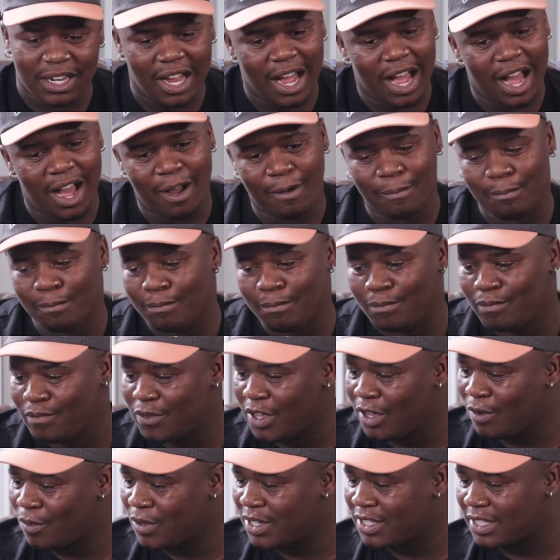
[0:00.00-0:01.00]

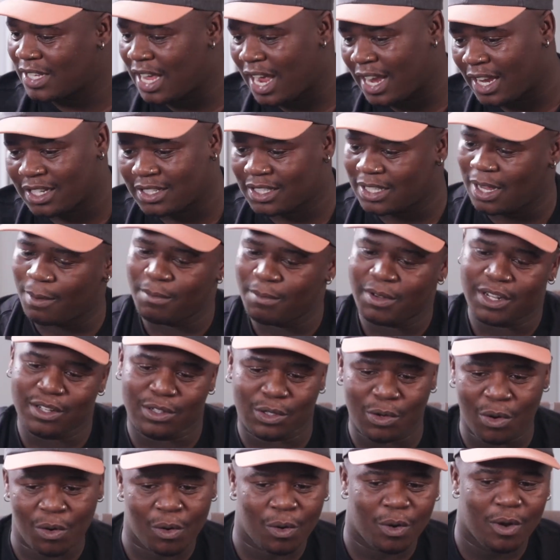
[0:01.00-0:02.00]
it was like something
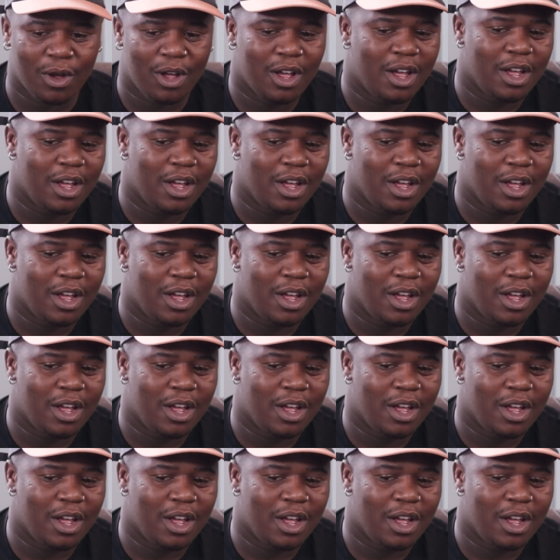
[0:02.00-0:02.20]
to,